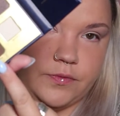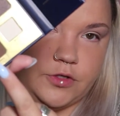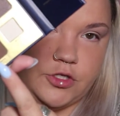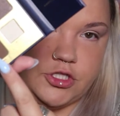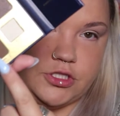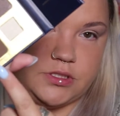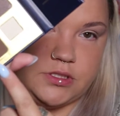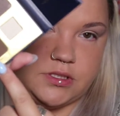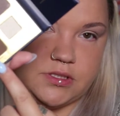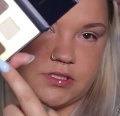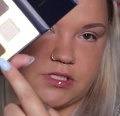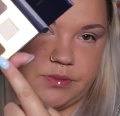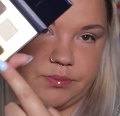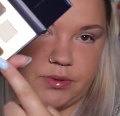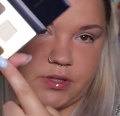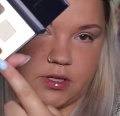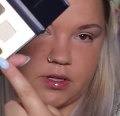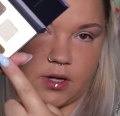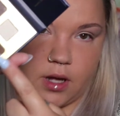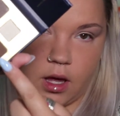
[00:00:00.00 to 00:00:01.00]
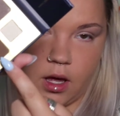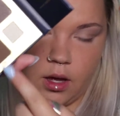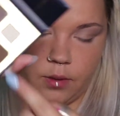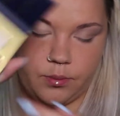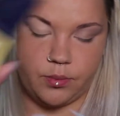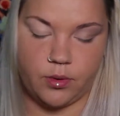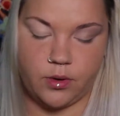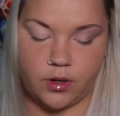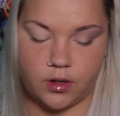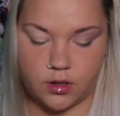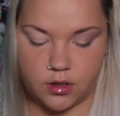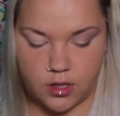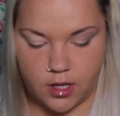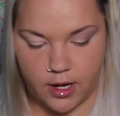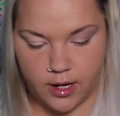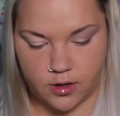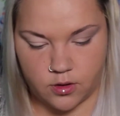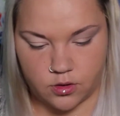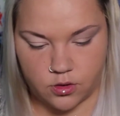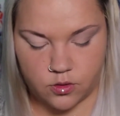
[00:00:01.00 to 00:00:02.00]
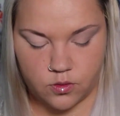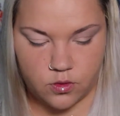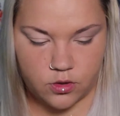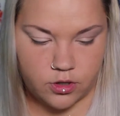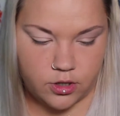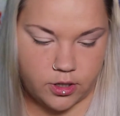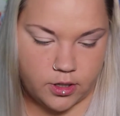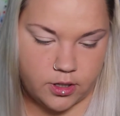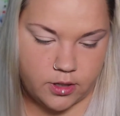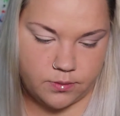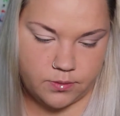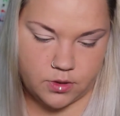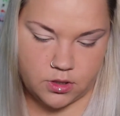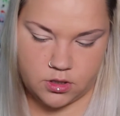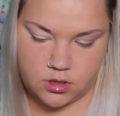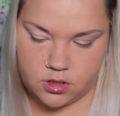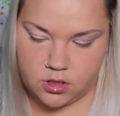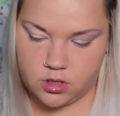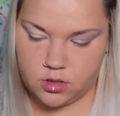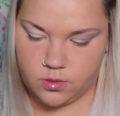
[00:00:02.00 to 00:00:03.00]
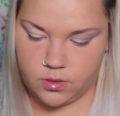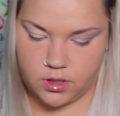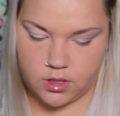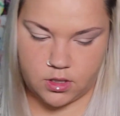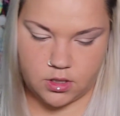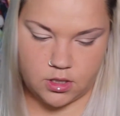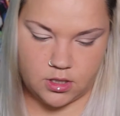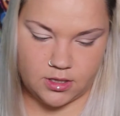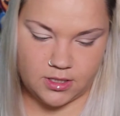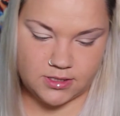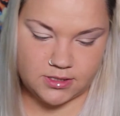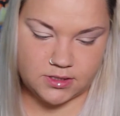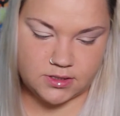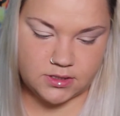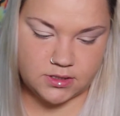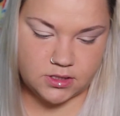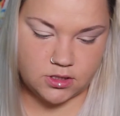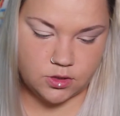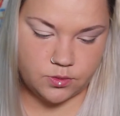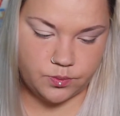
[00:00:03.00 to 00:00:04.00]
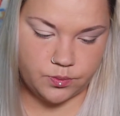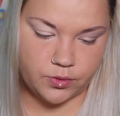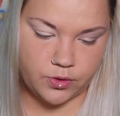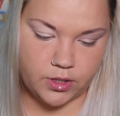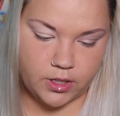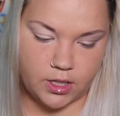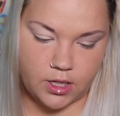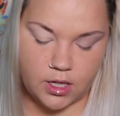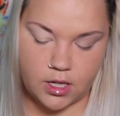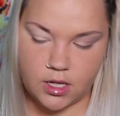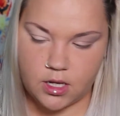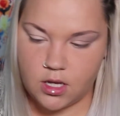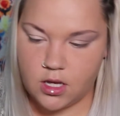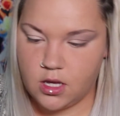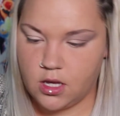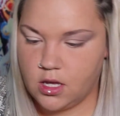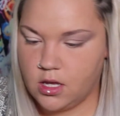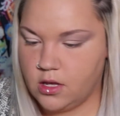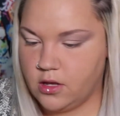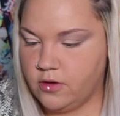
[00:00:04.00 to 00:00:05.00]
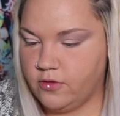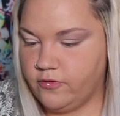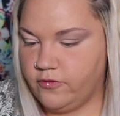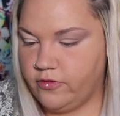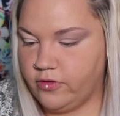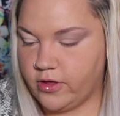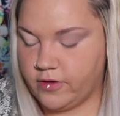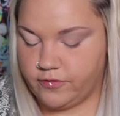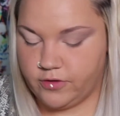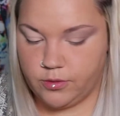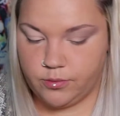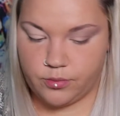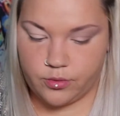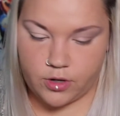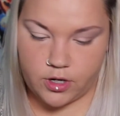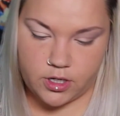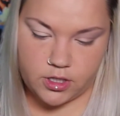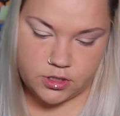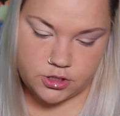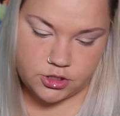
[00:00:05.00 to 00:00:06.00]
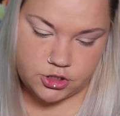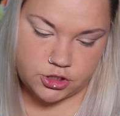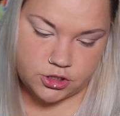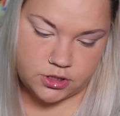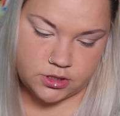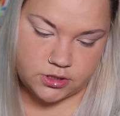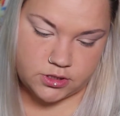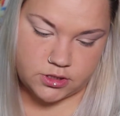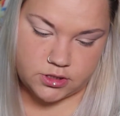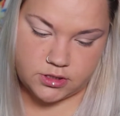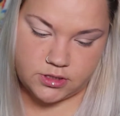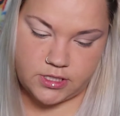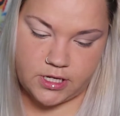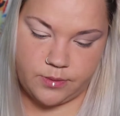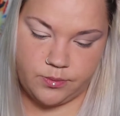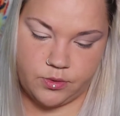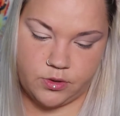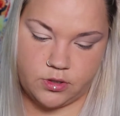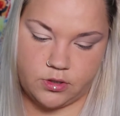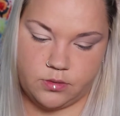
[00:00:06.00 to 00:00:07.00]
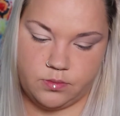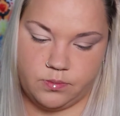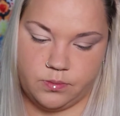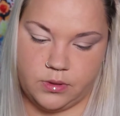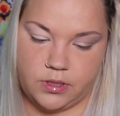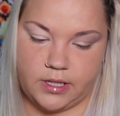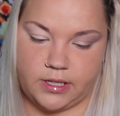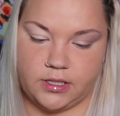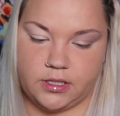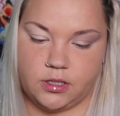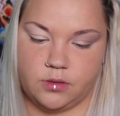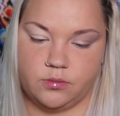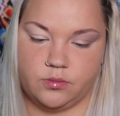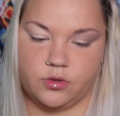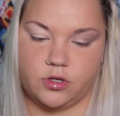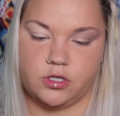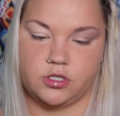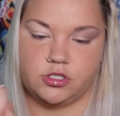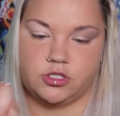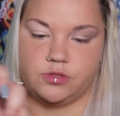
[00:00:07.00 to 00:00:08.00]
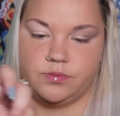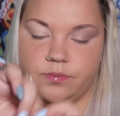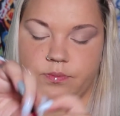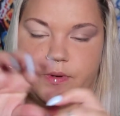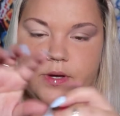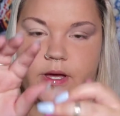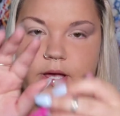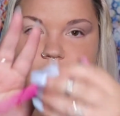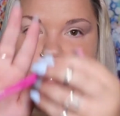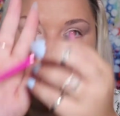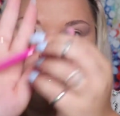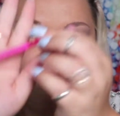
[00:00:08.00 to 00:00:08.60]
just to deepen it up on the outer corner. And I'm gonna go in, this is still a pretty fluffy brush. It's a tapered blending brush by